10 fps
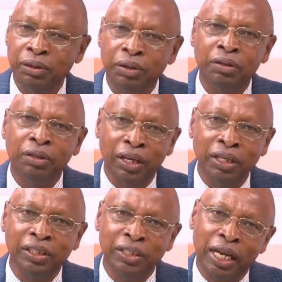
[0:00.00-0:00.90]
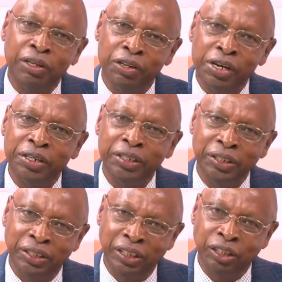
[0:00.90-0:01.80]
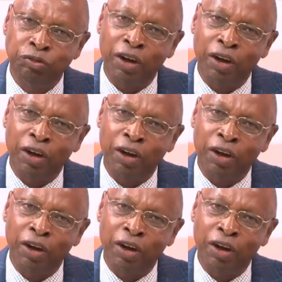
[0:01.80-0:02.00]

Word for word: this is a dreadful disease.